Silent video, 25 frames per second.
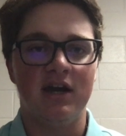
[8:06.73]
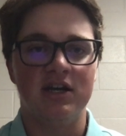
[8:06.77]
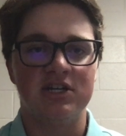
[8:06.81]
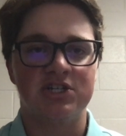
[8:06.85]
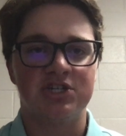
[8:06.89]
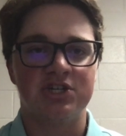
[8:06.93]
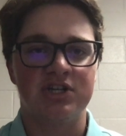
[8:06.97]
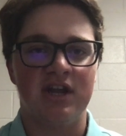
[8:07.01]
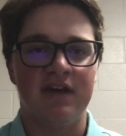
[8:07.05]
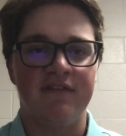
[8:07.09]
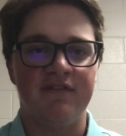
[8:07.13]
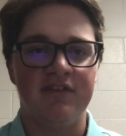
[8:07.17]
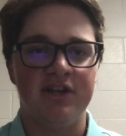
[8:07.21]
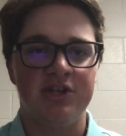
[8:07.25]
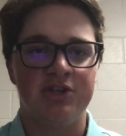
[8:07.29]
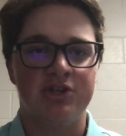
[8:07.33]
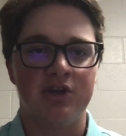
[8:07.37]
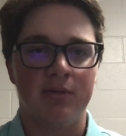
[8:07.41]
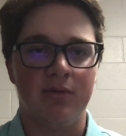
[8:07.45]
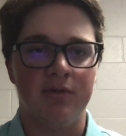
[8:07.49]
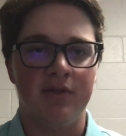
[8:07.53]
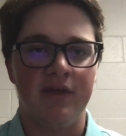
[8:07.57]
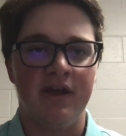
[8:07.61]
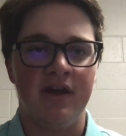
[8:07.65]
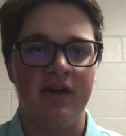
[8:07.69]
Shouldn't have any
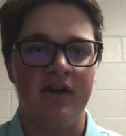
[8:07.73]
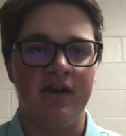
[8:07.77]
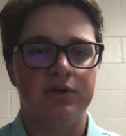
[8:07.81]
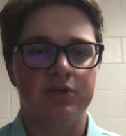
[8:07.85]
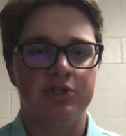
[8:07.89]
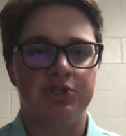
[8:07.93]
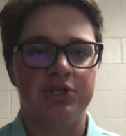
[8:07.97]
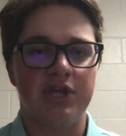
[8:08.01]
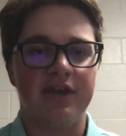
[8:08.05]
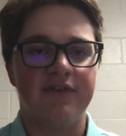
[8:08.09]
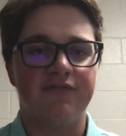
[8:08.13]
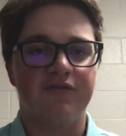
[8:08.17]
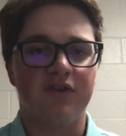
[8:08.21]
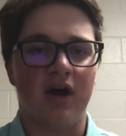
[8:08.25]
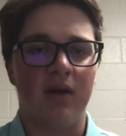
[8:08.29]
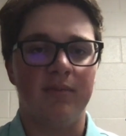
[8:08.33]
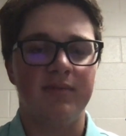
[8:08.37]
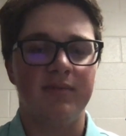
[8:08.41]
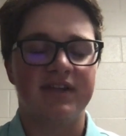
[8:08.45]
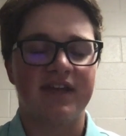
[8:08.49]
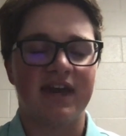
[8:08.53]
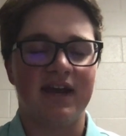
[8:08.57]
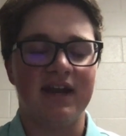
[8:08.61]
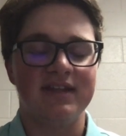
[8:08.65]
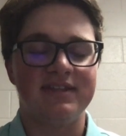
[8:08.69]
trouble there. Jake Fromm
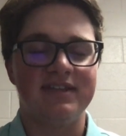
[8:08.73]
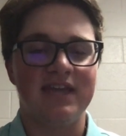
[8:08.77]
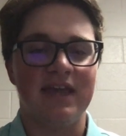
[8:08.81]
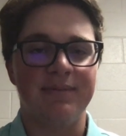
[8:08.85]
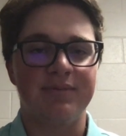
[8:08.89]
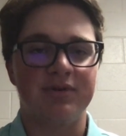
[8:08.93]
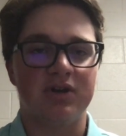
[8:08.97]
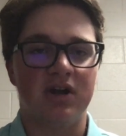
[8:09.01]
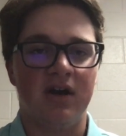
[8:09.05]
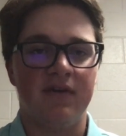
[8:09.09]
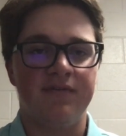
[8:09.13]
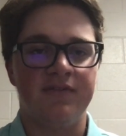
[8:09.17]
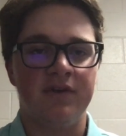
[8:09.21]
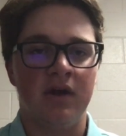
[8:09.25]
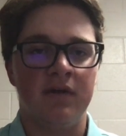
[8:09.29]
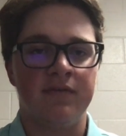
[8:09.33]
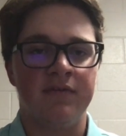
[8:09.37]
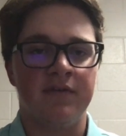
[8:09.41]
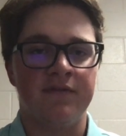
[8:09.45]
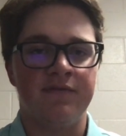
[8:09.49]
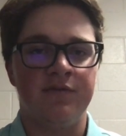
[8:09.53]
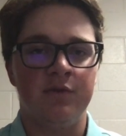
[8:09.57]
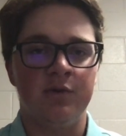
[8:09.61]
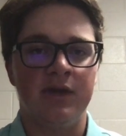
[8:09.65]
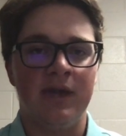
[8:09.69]
had kind of tapered off there for
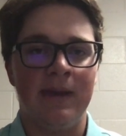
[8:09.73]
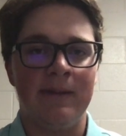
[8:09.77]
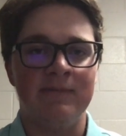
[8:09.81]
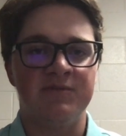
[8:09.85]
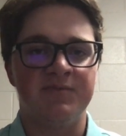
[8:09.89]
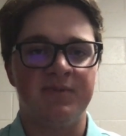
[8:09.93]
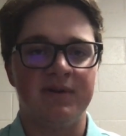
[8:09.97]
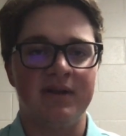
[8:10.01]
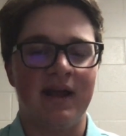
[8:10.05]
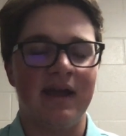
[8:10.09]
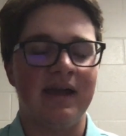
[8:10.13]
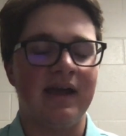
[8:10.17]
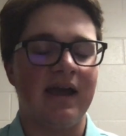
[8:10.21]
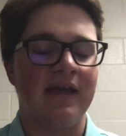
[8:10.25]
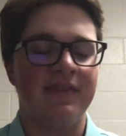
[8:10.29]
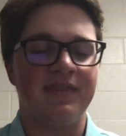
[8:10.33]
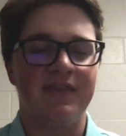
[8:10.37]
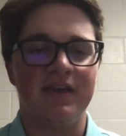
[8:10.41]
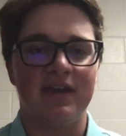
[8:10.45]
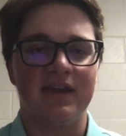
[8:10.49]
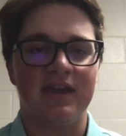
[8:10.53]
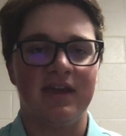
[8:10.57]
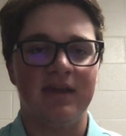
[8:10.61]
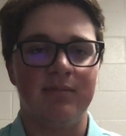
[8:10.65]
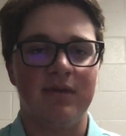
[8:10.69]
a few games, but I
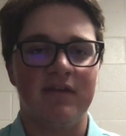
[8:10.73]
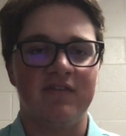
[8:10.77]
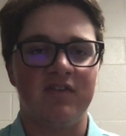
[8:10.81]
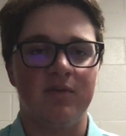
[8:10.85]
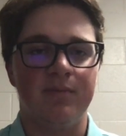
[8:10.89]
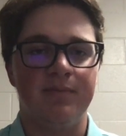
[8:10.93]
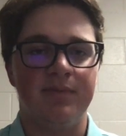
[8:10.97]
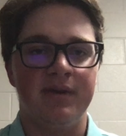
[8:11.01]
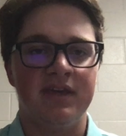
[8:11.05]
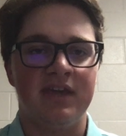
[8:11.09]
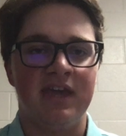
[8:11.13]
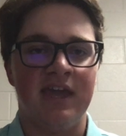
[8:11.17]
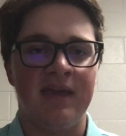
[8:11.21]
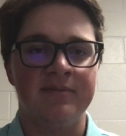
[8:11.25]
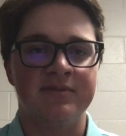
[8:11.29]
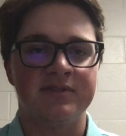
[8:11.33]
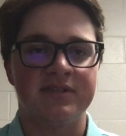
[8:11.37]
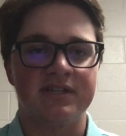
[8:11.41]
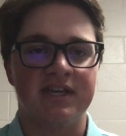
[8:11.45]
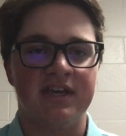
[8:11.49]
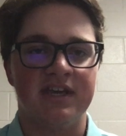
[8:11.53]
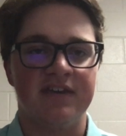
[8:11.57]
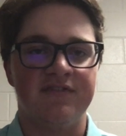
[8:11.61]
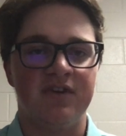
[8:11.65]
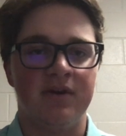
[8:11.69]
think him having a big game is
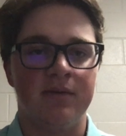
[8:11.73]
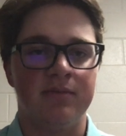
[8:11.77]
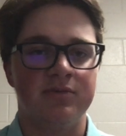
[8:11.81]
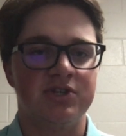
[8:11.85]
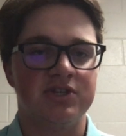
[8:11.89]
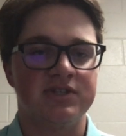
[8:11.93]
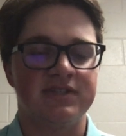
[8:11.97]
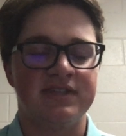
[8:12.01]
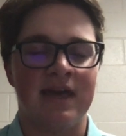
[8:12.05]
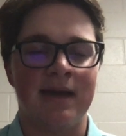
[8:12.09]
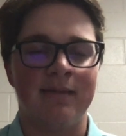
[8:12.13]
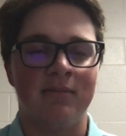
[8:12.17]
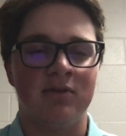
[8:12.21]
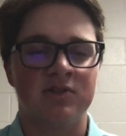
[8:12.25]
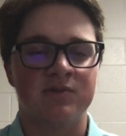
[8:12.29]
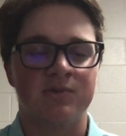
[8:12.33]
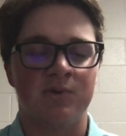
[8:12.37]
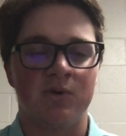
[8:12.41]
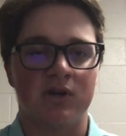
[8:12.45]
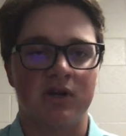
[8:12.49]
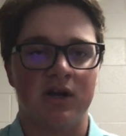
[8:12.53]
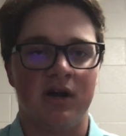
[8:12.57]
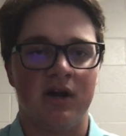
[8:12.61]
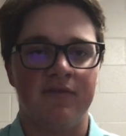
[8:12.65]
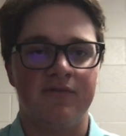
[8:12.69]
going to give him just that much
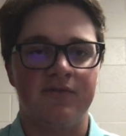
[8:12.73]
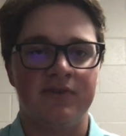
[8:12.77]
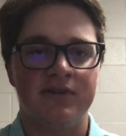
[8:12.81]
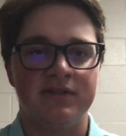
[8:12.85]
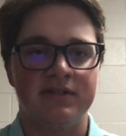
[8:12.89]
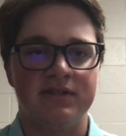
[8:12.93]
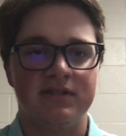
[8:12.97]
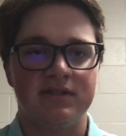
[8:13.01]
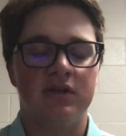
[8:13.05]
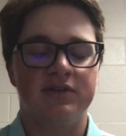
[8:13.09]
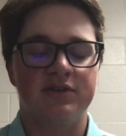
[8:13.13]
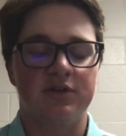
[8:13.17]
more confidence.